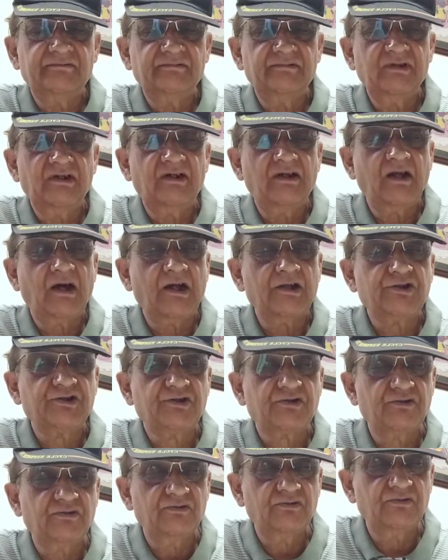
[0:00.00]
enlarged
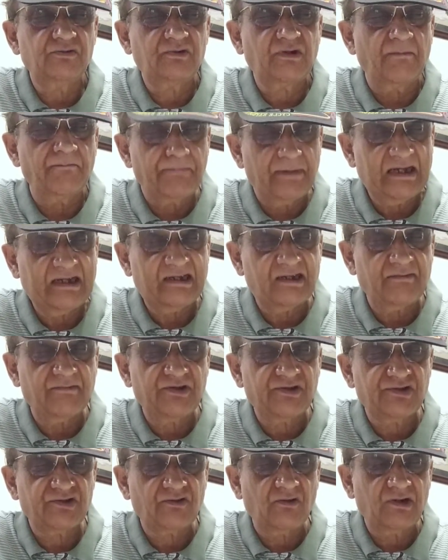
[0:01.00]
to, comparatively
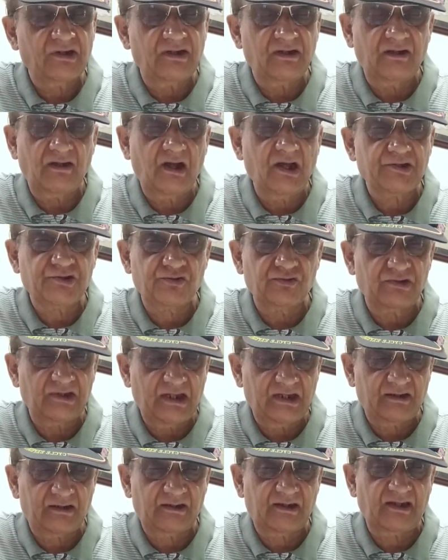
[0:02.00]
it's not enlarged to
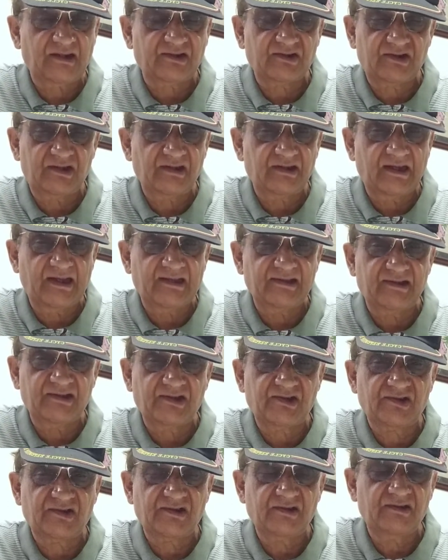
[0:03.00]
that extent as its